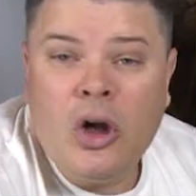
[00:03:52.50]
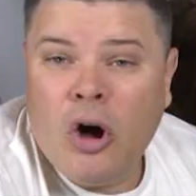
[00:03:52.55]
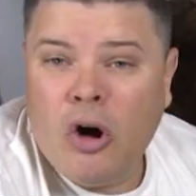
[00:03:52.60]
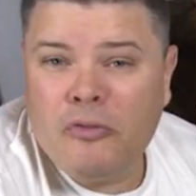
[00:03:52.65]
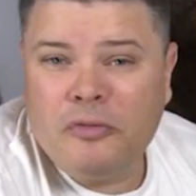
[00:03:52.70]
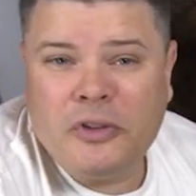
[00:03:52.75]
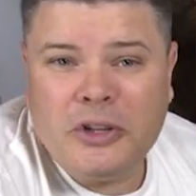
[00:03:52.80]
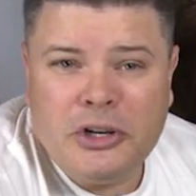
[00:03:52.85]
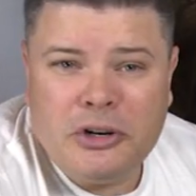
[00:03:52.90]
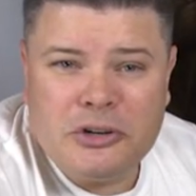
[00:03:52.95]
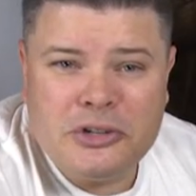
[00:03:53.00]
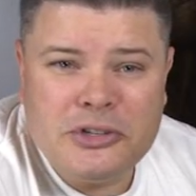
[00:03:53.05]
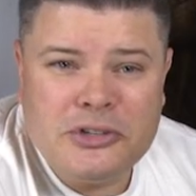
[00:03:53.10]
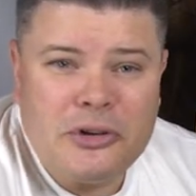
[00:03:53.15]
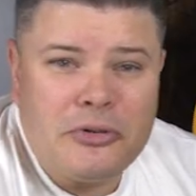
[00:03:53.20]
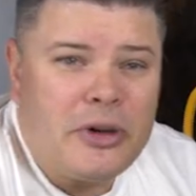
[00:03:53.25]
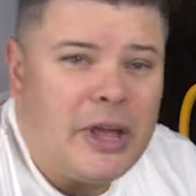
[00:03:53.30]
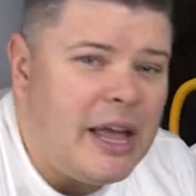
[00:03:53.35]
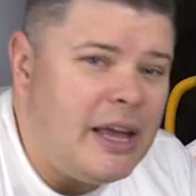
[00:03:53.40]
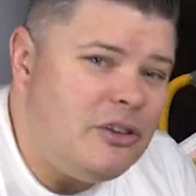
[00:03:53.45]
Hopefully yours is
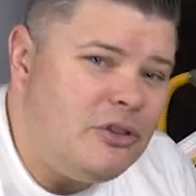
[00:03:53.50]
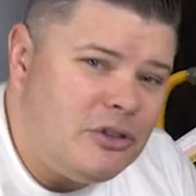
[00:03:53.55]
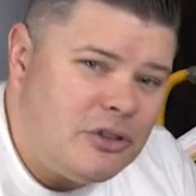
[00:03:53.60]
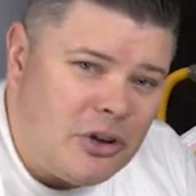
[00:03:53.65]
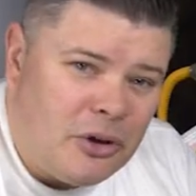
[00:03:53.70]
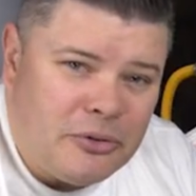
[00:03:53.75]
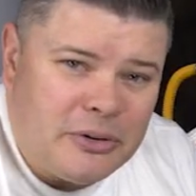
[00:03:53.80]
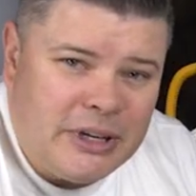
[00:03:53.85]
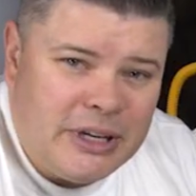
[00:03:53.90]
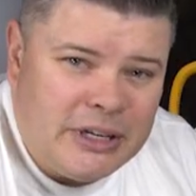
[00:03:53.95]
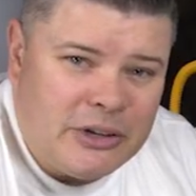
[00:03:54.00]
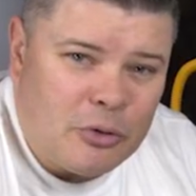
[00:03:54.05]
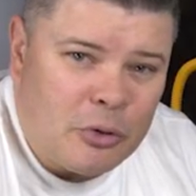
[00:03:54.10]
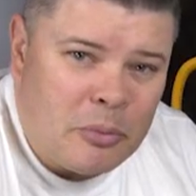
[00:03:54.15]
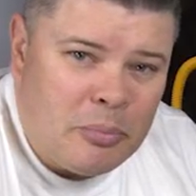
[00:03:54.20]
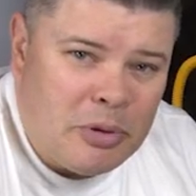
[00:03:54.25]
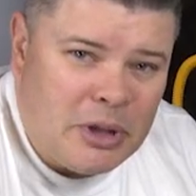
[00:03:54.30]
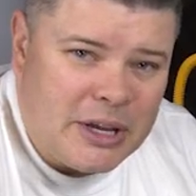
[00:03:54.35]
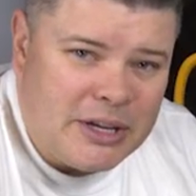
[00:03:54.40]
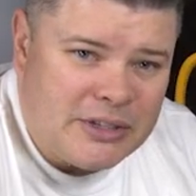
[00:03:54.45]
okay and you don't need to
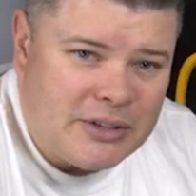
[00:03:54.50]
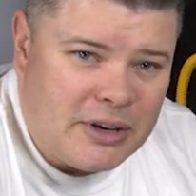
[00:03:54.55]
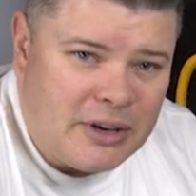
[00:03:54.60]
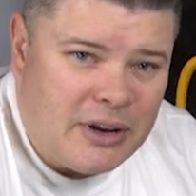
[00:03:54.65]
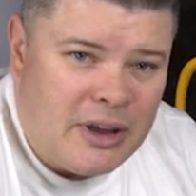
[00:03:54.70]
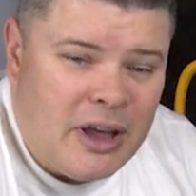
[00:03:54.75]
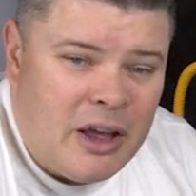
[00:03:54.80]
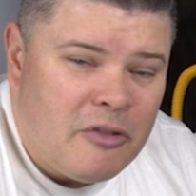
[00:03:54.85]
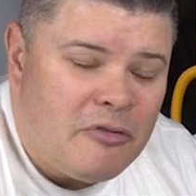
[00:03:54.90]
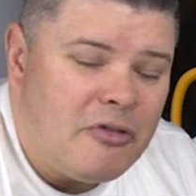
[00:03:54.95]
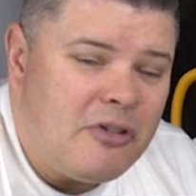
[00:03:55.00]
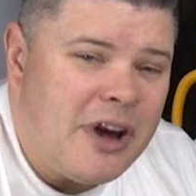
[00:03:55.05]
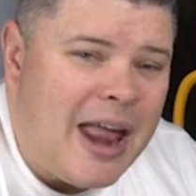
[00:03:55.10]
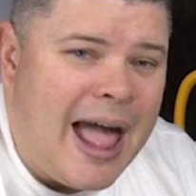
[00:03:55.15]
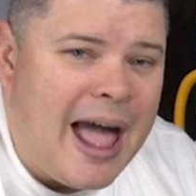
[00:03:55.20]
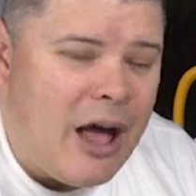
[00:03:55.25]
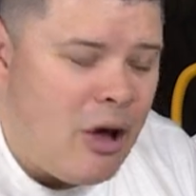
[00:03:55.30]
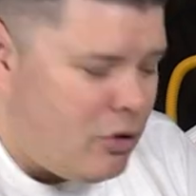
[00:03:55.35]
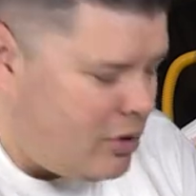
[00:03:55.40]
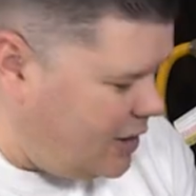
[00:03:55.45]
replace it. For
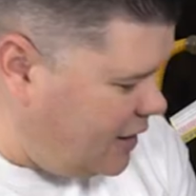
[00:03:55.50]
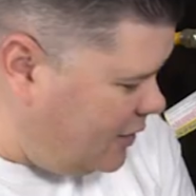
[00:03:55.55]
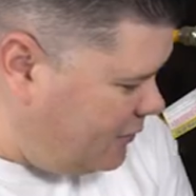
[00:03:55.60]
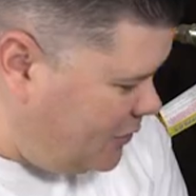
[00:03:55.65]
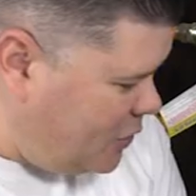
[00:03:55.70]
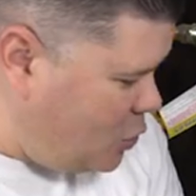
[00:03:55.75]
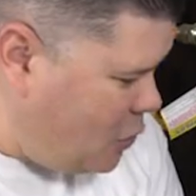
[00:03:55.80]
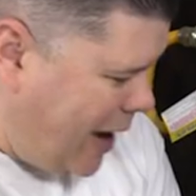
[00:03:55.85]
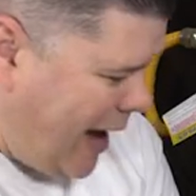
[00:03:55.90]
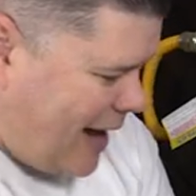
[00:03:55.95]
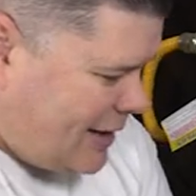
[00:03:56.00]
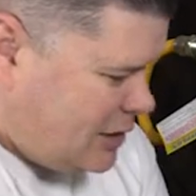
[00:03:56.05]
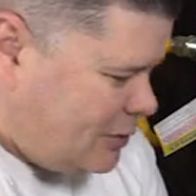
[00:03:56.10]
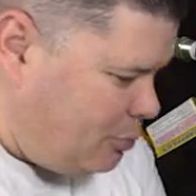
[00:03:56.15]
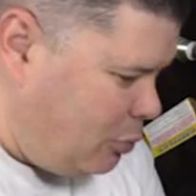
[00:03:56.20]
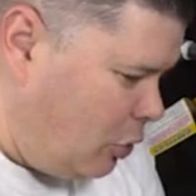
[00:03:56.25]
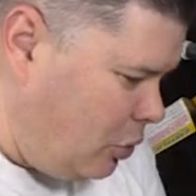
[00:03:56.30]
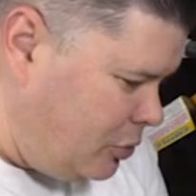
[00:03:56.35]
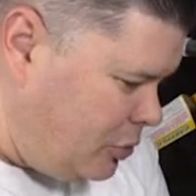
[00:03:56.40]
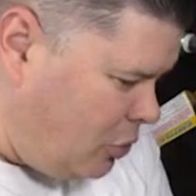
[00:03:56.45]
now, if you had to
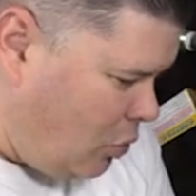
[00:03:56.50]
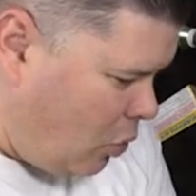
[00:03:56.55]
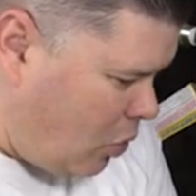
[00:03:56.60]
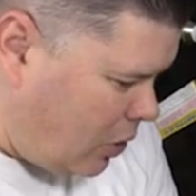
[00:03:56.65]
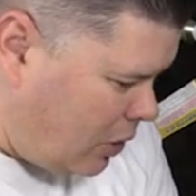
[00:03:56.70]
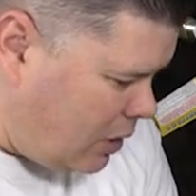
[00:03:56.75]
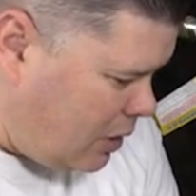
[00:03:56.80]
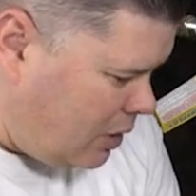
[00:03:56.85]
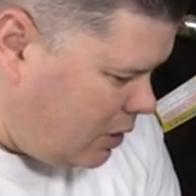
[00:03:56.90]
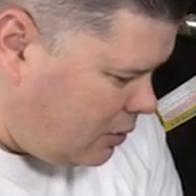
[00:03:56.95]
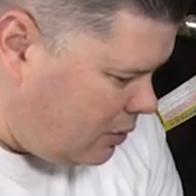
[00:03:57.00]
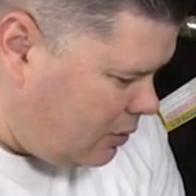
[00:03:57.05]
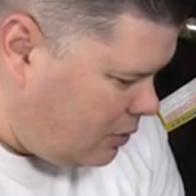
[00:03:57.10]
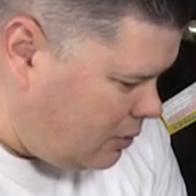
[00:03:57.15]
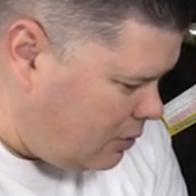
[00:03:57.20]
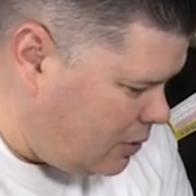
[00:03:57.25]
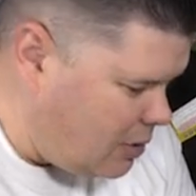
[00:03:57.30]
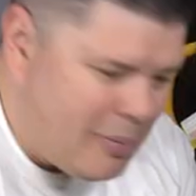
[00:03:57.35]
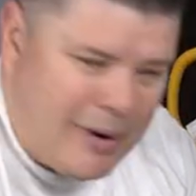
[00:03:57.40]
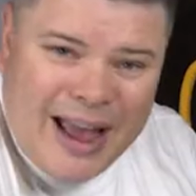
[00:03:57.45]
pull your
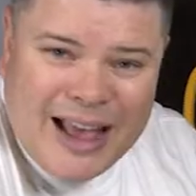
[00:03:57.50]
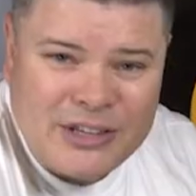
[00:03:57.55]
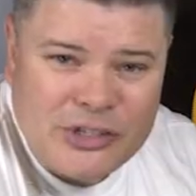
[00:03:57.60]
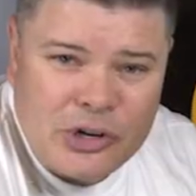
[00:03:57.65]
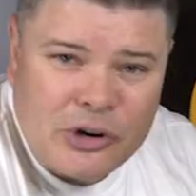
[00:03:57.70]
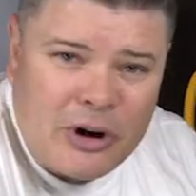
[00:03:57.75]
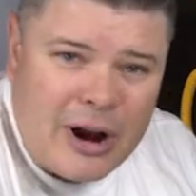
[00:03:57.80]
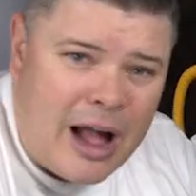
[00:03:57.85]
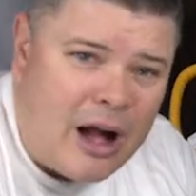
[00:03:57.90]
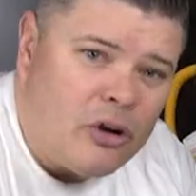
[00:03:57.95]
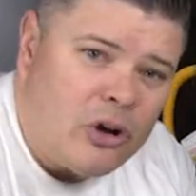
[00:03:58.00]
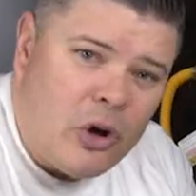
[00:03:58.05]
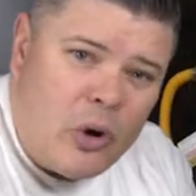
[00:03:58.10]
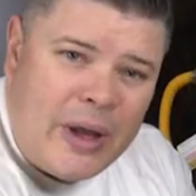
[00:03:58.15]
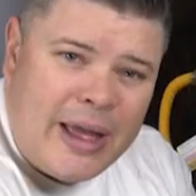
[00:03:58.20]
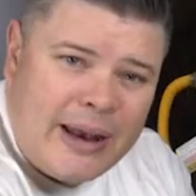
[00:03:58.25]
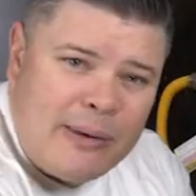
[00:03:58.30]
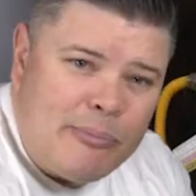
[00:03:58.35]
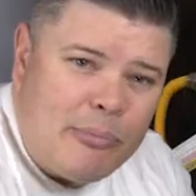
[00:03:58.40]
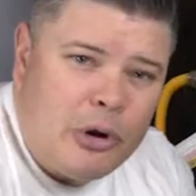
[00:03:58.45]
capacitor out, go
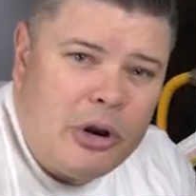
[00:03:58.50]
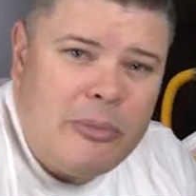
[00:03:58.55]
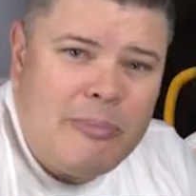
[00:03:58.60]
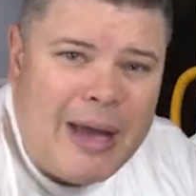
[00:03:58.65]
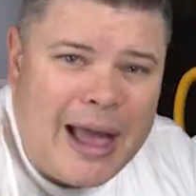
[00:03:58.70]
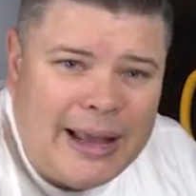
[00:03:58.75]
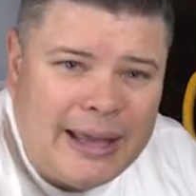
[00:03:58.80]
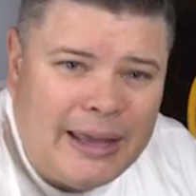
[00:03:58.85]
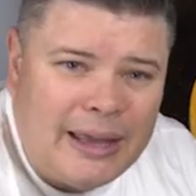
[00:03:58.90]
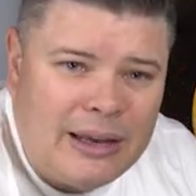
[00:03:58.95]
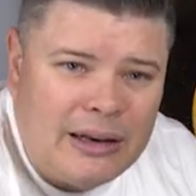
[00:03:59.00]
ahead and put it back